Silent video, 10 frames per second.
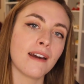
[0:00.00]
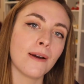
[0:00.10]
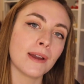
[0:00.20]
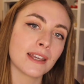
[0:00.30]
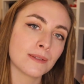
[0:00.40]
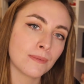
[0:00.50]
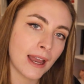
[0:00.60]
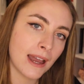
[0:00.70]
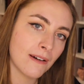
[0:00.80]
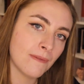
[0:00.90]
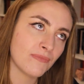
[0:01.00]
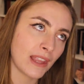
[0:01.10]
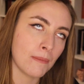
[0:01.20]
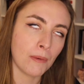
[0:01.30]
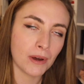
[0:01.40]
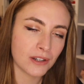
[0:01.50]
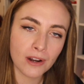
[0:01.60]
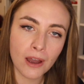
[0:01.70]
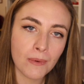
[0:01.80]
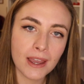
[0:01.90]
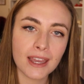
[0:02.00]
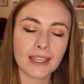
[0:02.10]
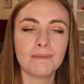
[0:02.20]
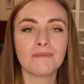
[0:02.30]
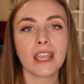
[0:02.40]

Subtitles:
artwork as well, like more modern artwork,